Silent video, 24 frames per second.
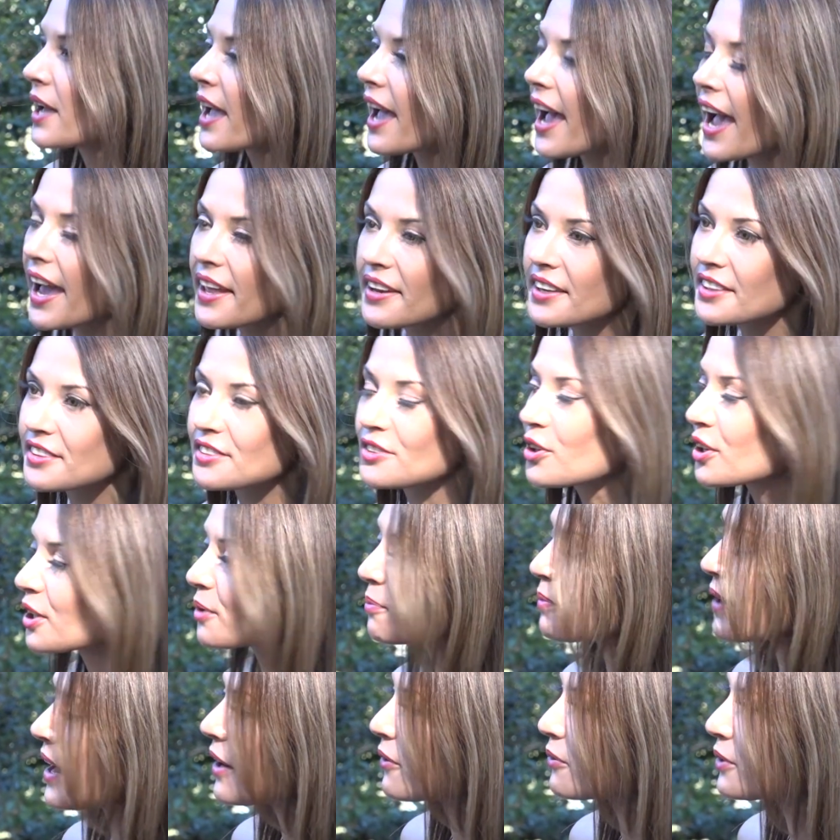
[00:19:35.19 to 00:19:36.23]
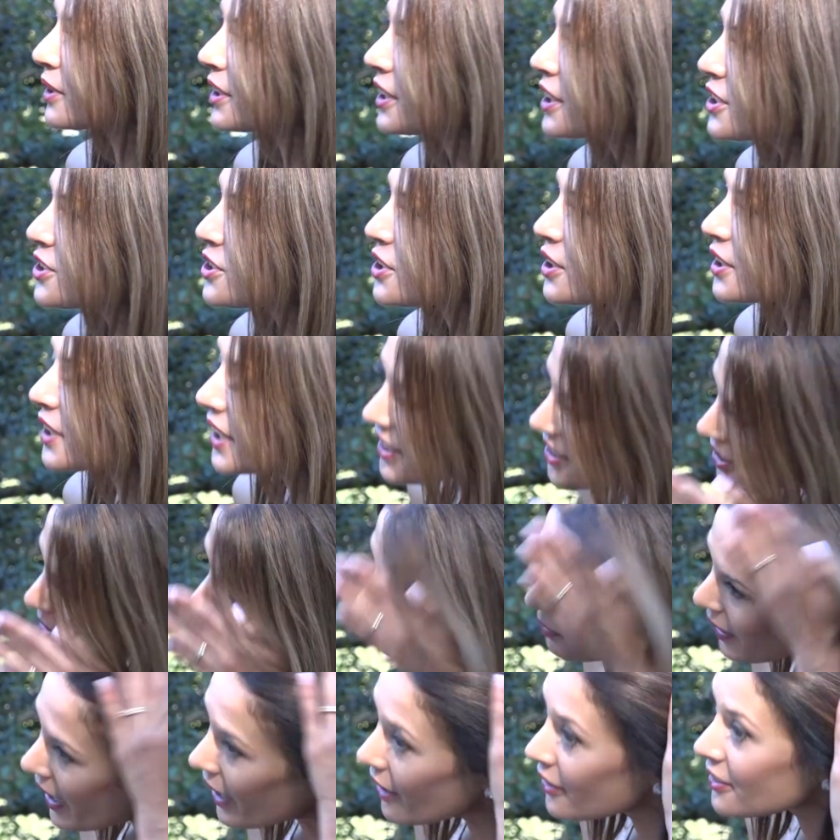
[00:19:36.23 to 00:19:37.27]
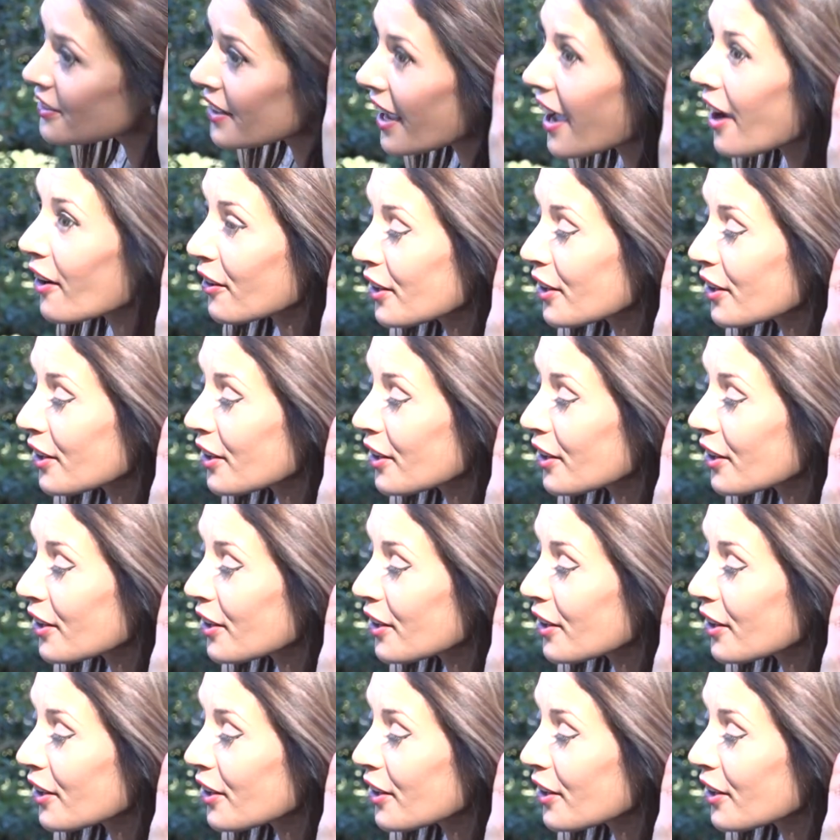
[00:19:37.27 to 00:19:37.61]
And it's not about religion, it's about our